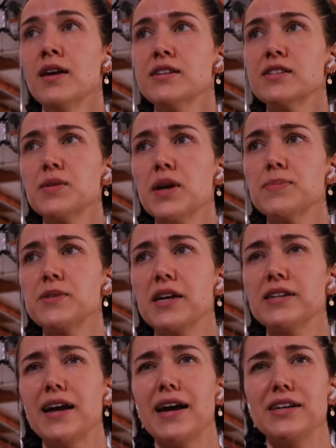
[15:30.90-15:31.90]
sometimes,
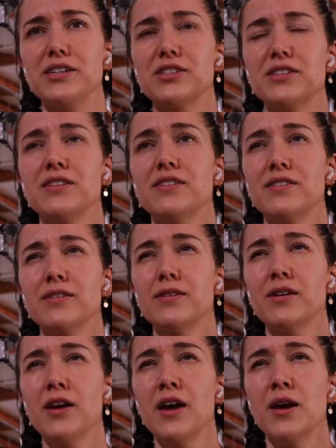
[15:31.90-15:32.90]
yeah, I just
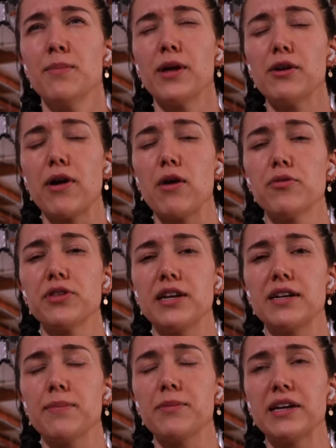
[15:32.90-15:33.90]
play around with
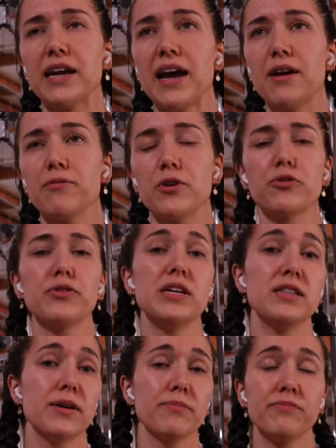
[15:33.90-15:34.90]
it and I'm like, we don't
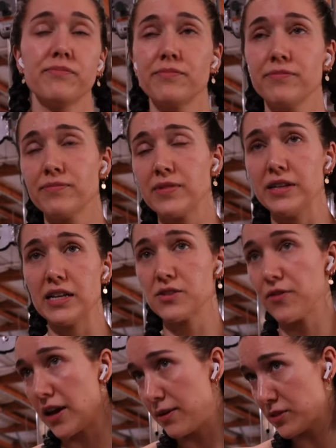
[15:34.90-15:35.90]
need them. And
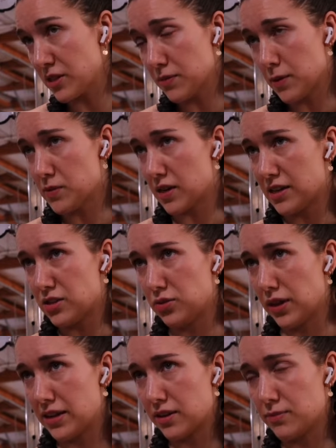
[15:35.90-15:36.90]
that's fine. But sometimes I
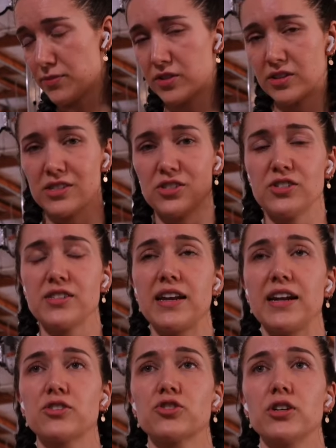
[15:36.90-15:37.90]
do like them because it's just
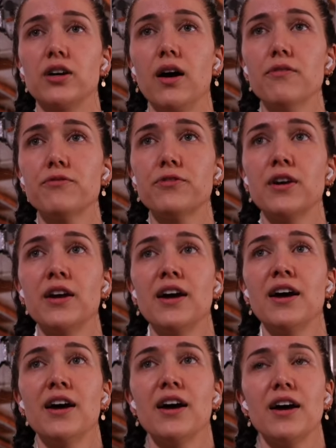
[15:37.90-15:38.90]
that extra
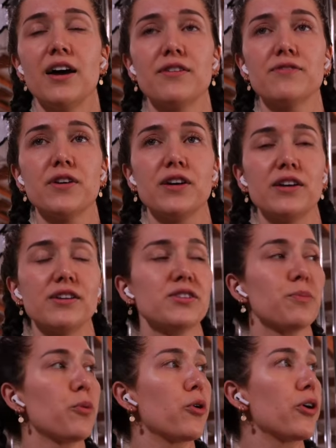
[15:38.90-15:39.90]
of
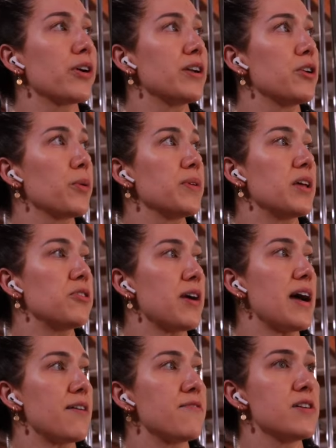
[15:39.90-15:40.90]
support and knowing that you
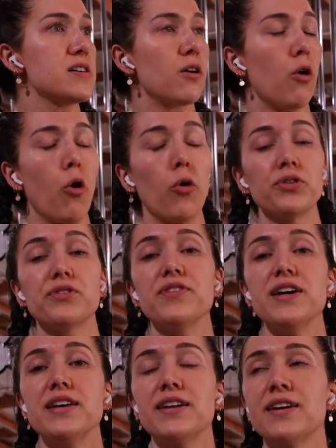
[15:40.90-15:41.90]
have a hold of
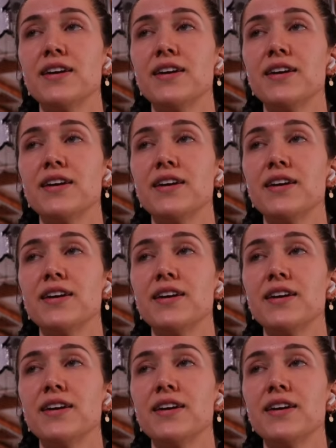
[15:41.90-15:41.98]
it.